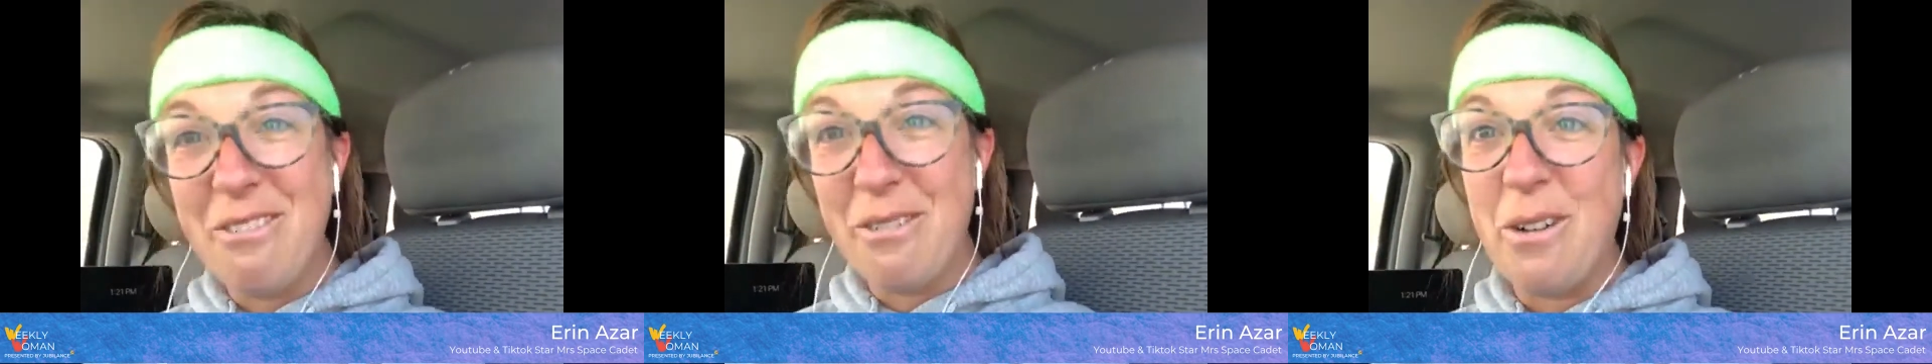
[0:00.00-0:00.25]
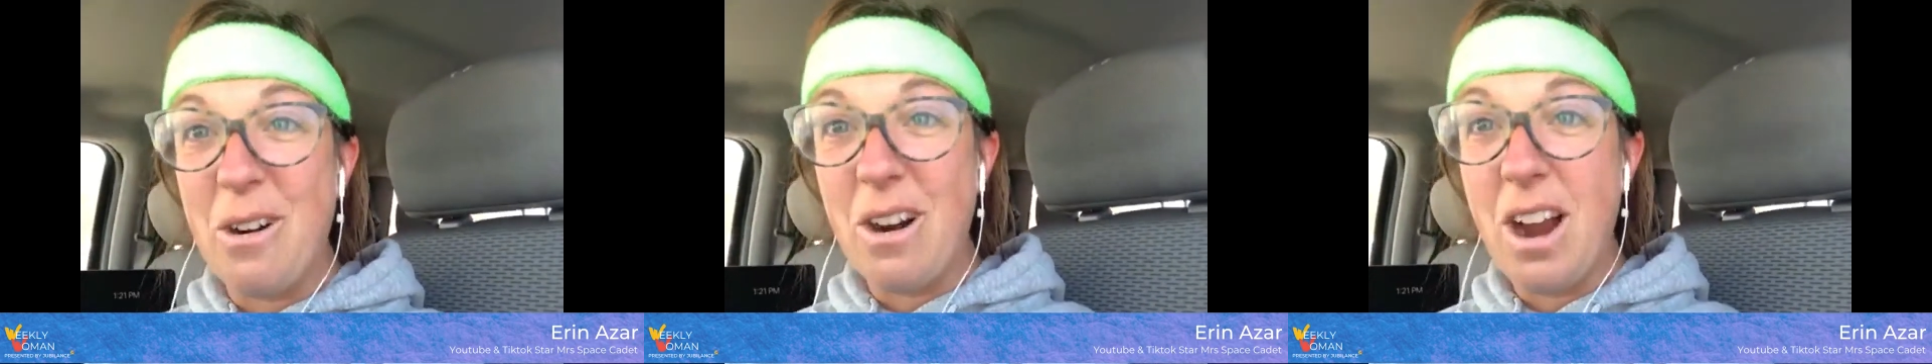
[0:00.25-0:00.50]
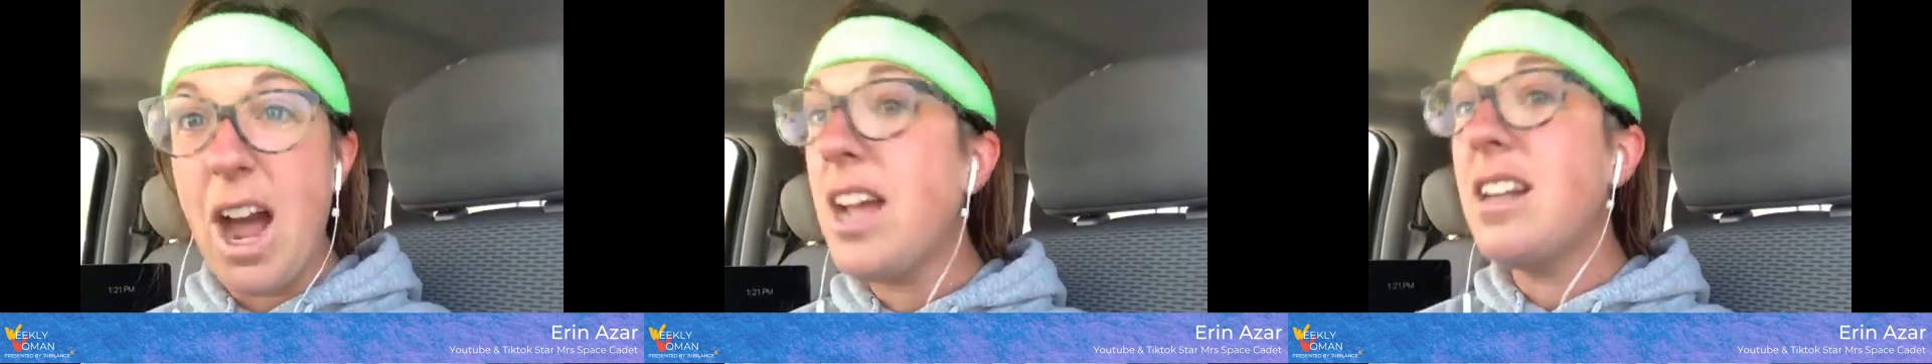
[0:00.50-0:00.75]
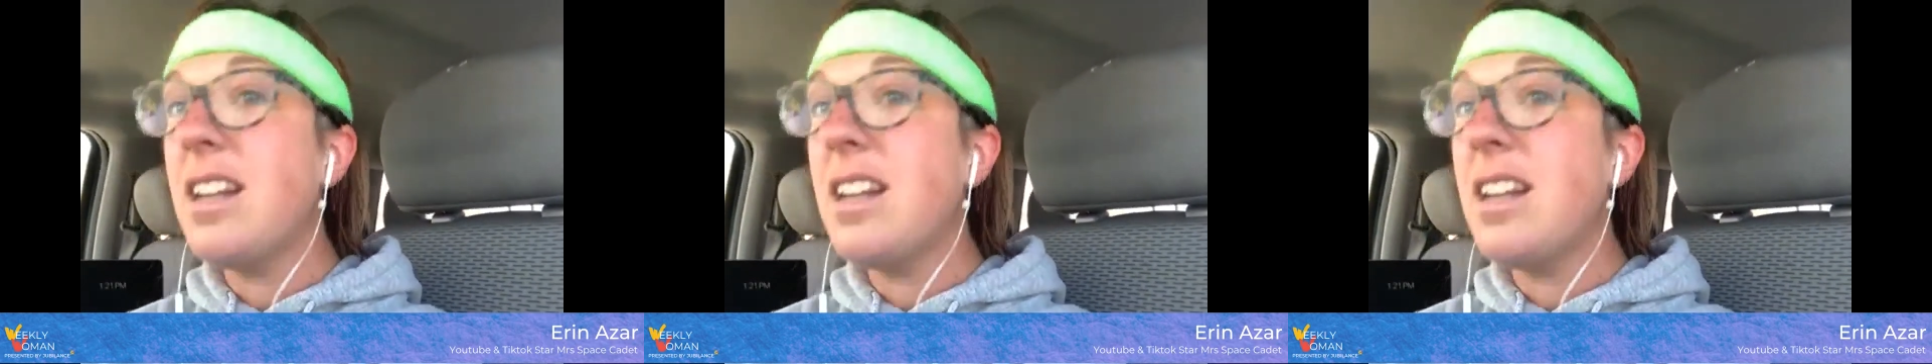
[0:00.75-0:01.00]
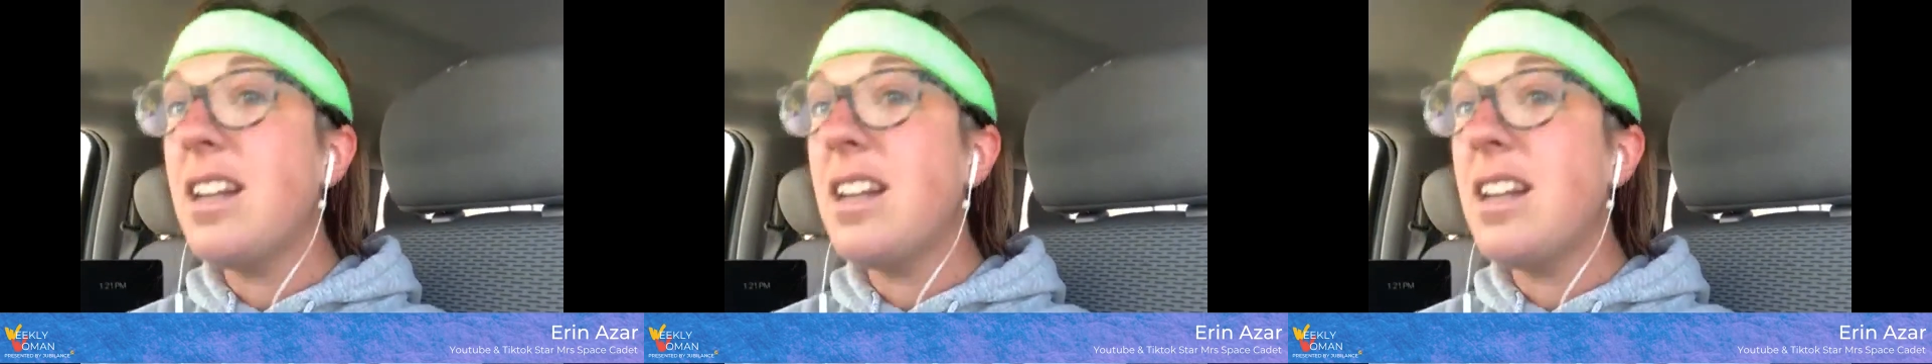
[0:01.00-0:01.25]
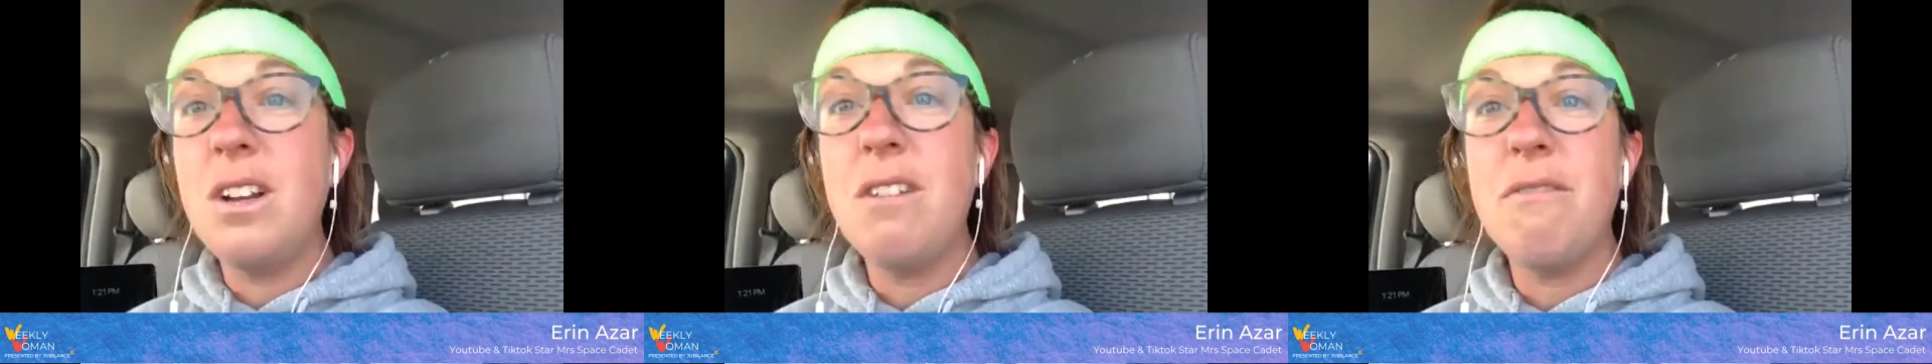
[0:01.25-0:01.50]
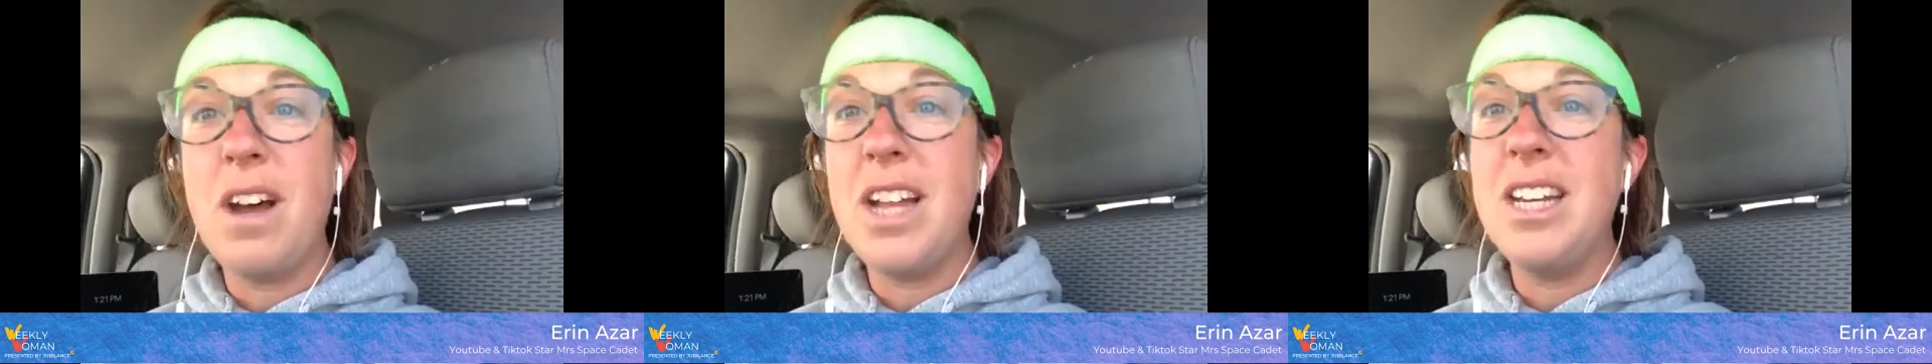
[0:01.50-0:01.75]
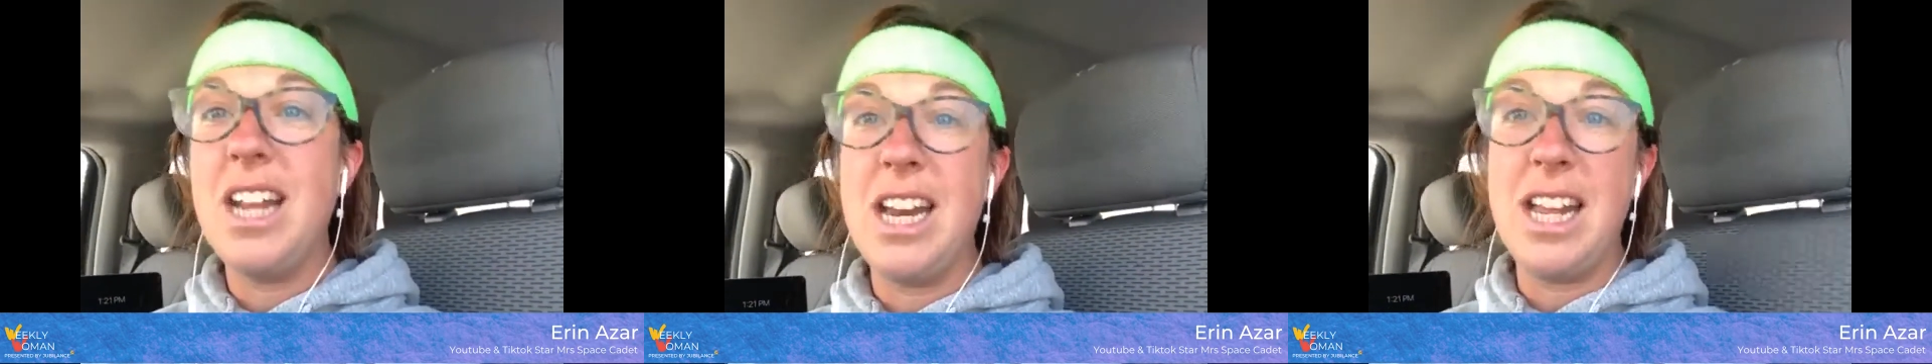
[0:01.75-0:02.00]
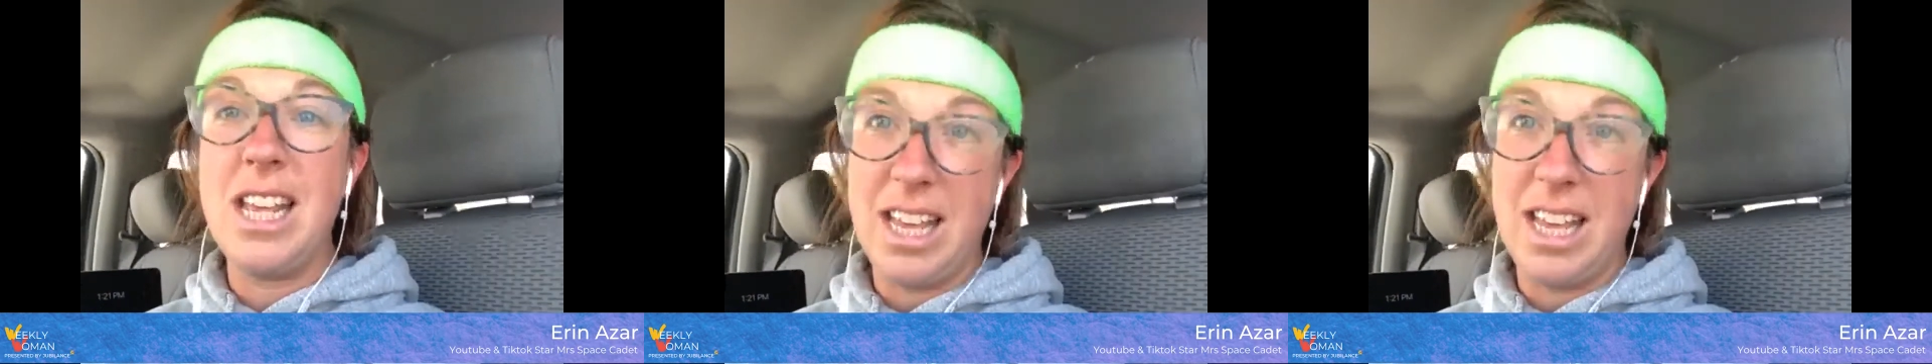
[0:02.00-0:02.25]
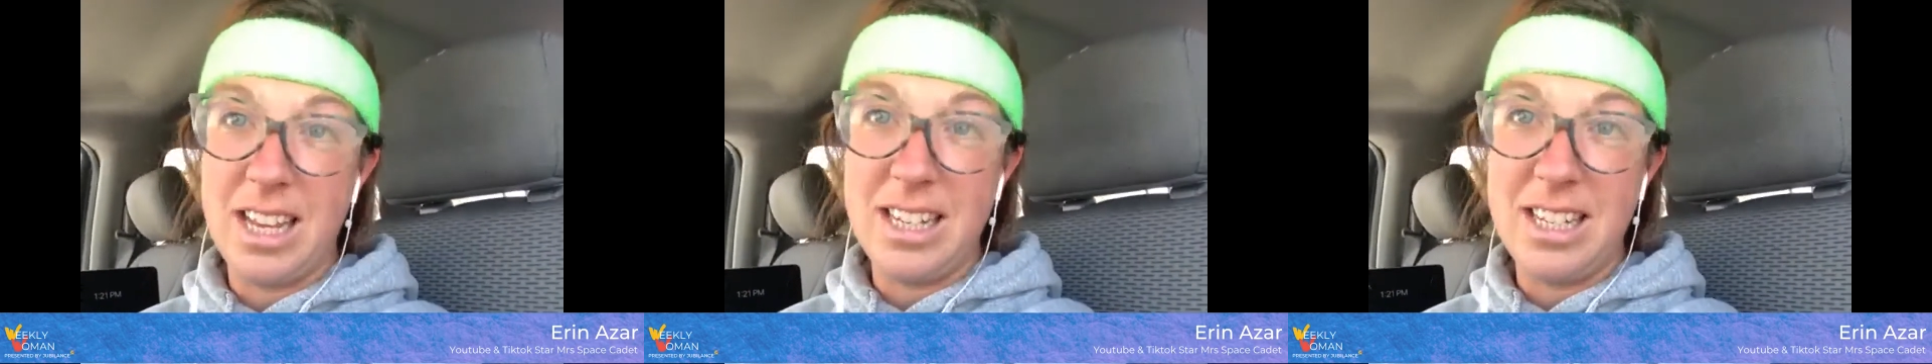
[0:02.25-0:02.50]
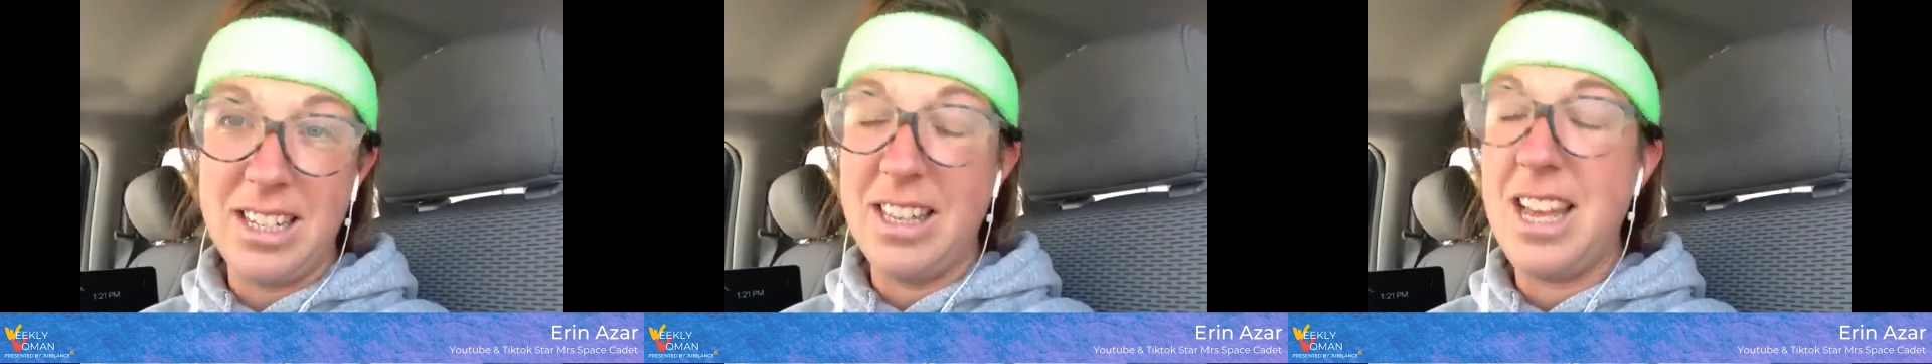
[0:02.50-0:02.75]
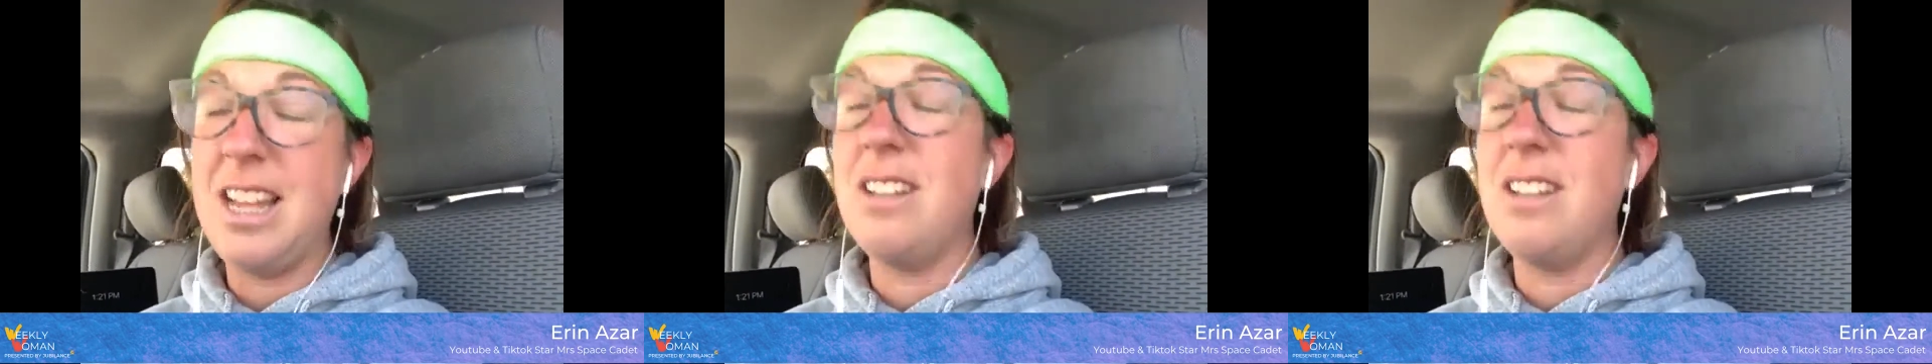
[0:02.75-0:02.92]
for. I couldn't find anything until then.